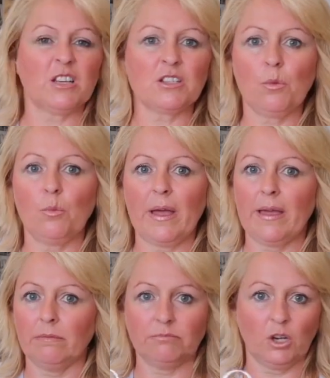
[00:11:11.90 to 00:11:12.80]
don't
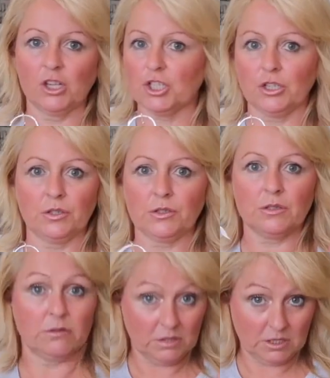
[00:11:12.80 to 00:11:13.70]
wear
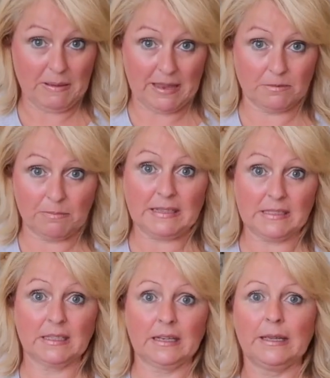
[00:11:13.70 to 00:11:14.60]
nightshirts to bed
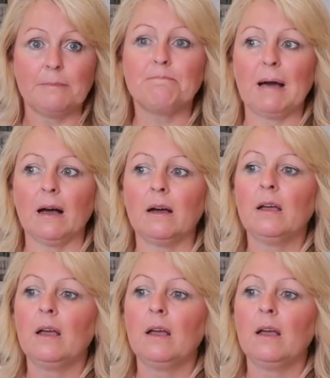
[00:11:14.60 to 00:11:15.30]
basically, but